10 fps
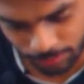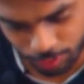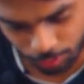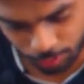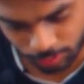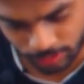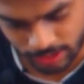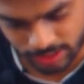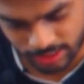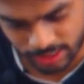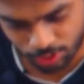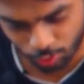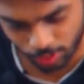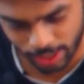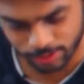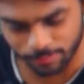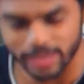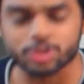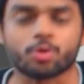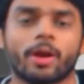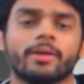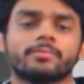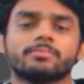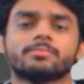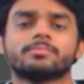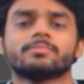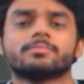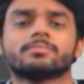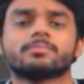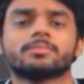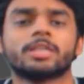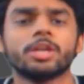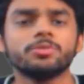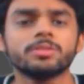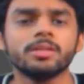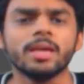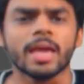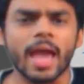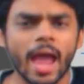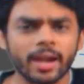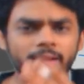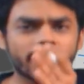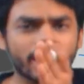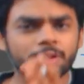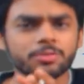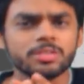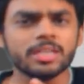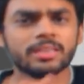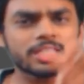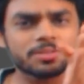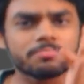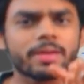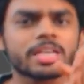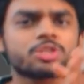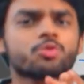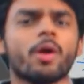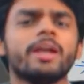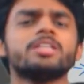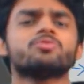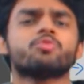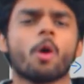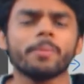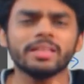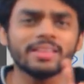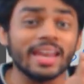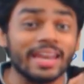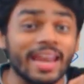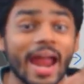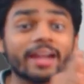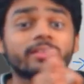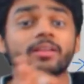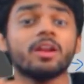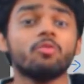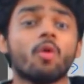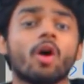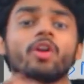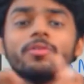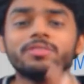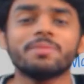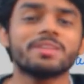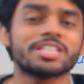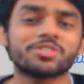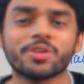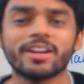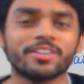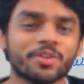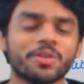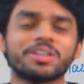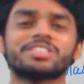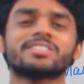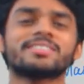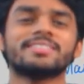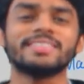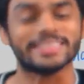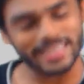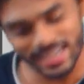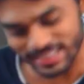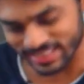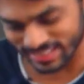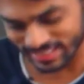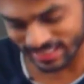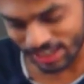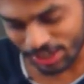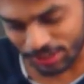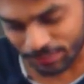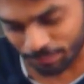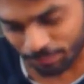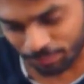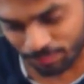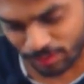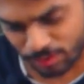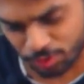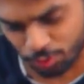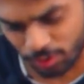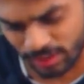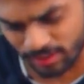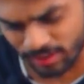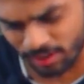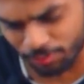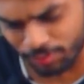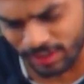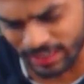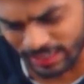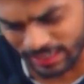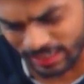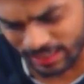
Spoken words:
me show you. This is known as mastoid. Can you see? And can you see this mastoid is forming the lateral wall of the mastoid notch? Yes. So here we